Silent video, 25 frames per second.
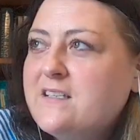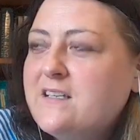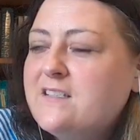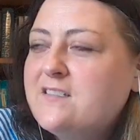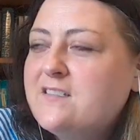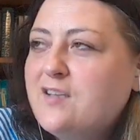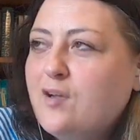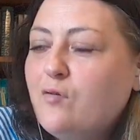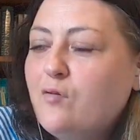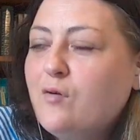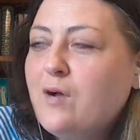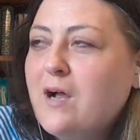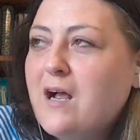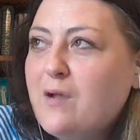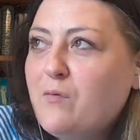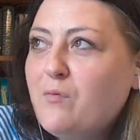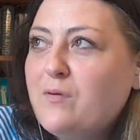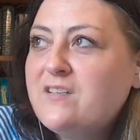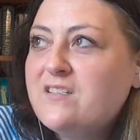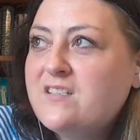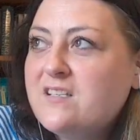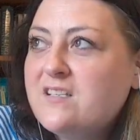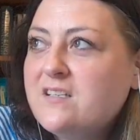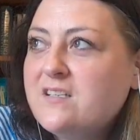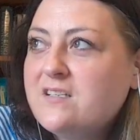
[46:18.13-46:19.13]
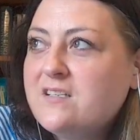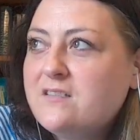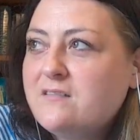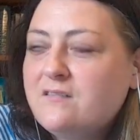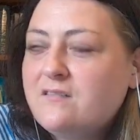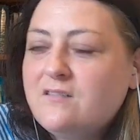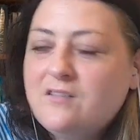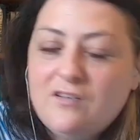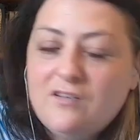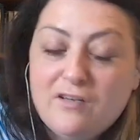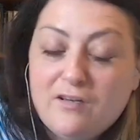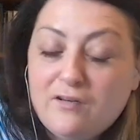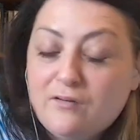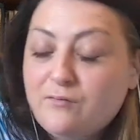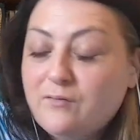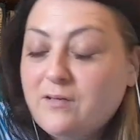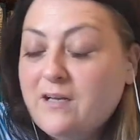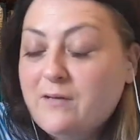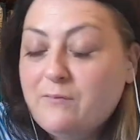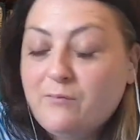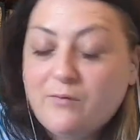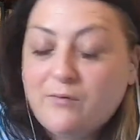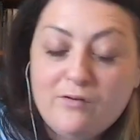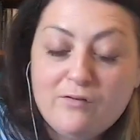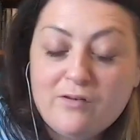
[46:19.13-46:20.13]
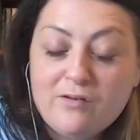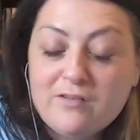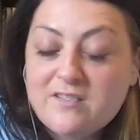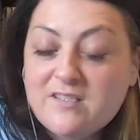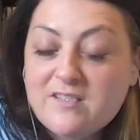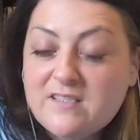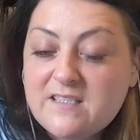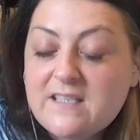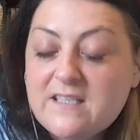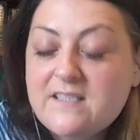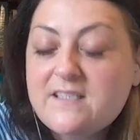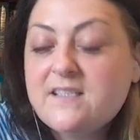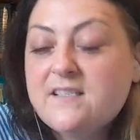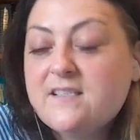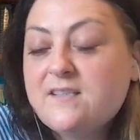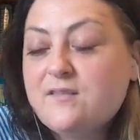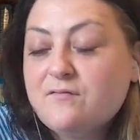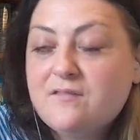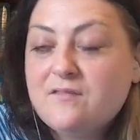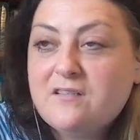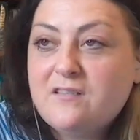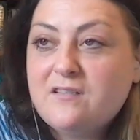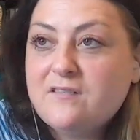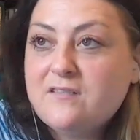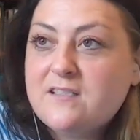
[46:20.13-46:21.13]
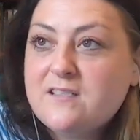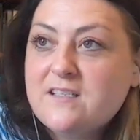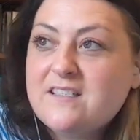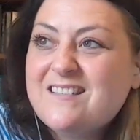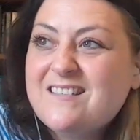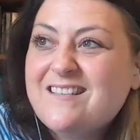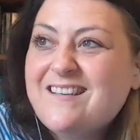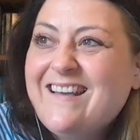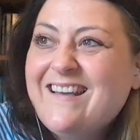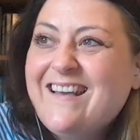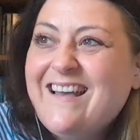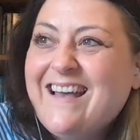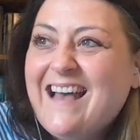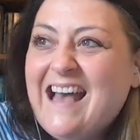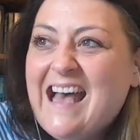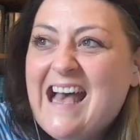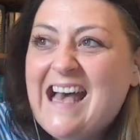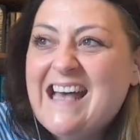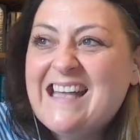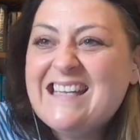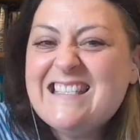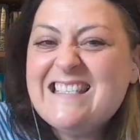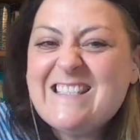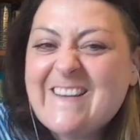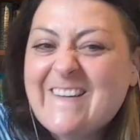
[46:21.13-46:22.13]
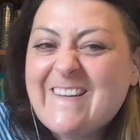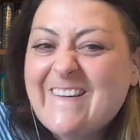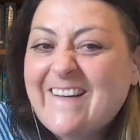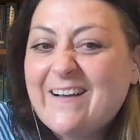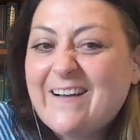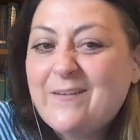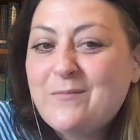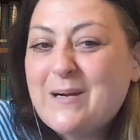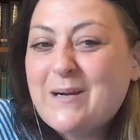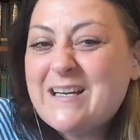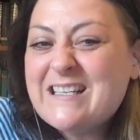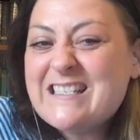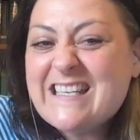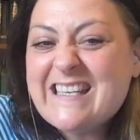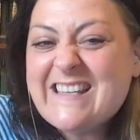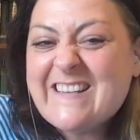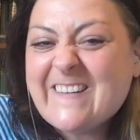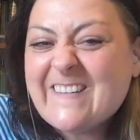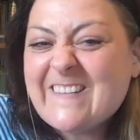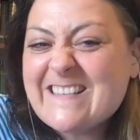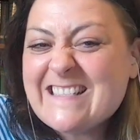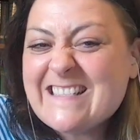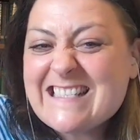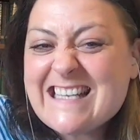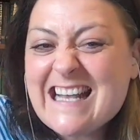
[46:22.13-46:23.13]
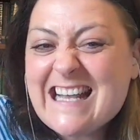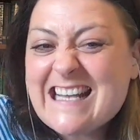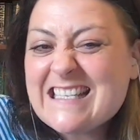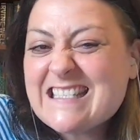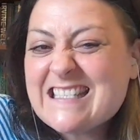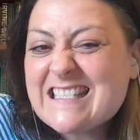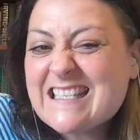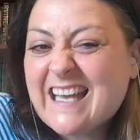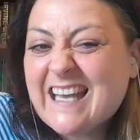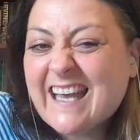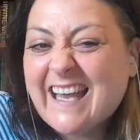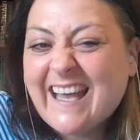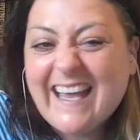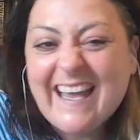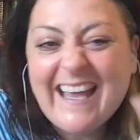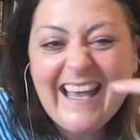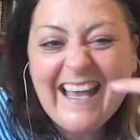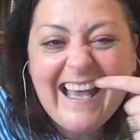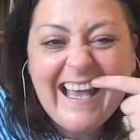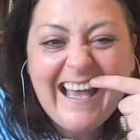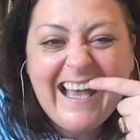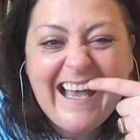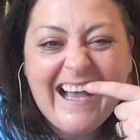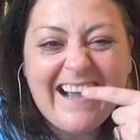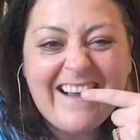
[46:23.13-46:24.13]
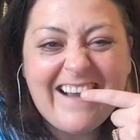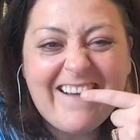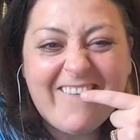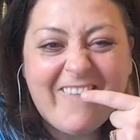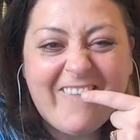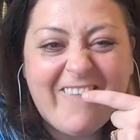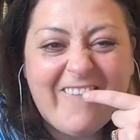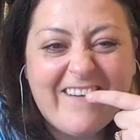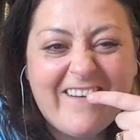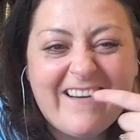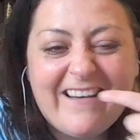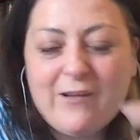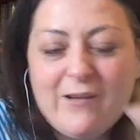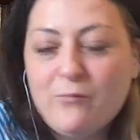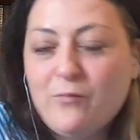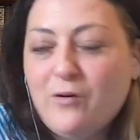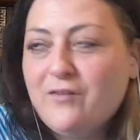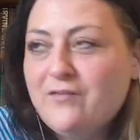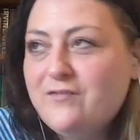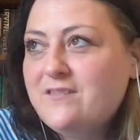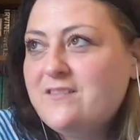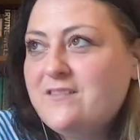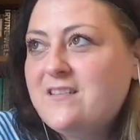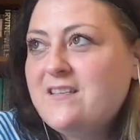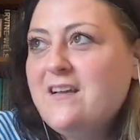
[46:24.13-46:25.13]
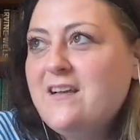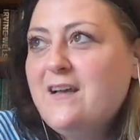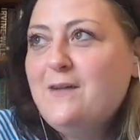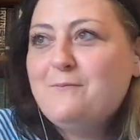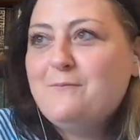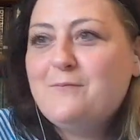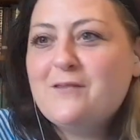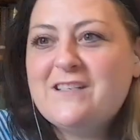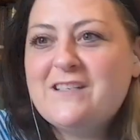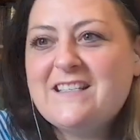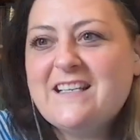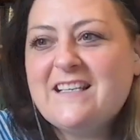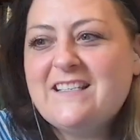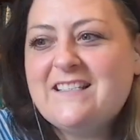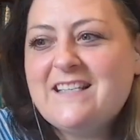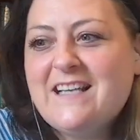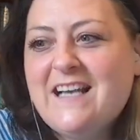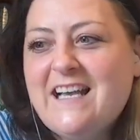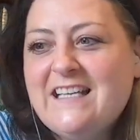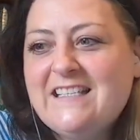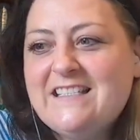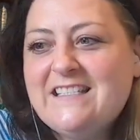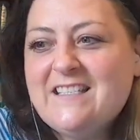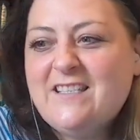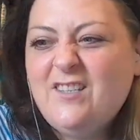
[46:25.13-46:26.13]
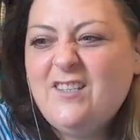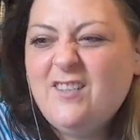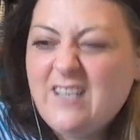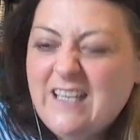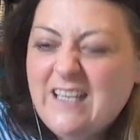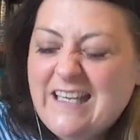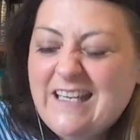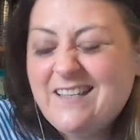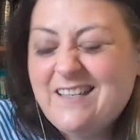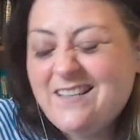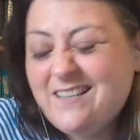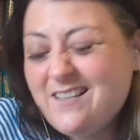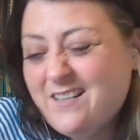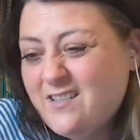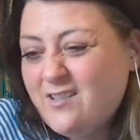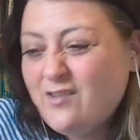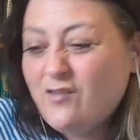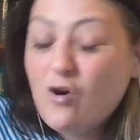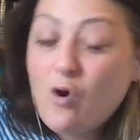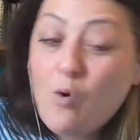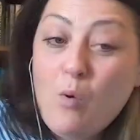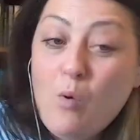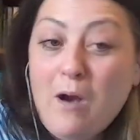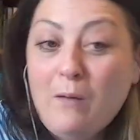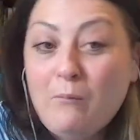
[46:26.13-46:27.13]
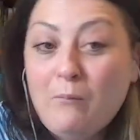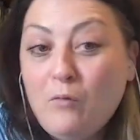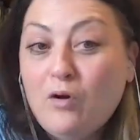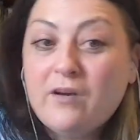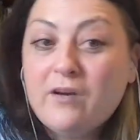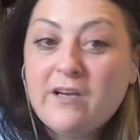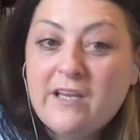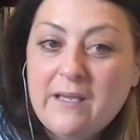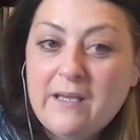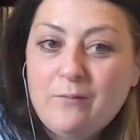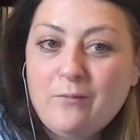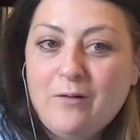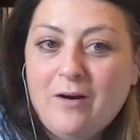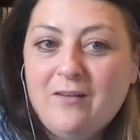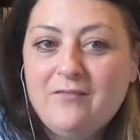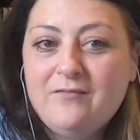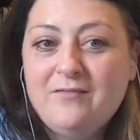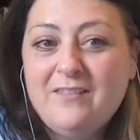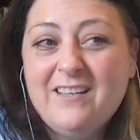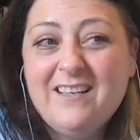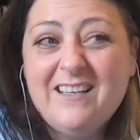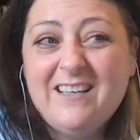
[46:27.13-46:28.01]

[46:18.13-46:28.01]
So I went to, we all go to the dentist, orthodontist, and my teeth are a disaster. I got wonky ones because they said you got one wonky one.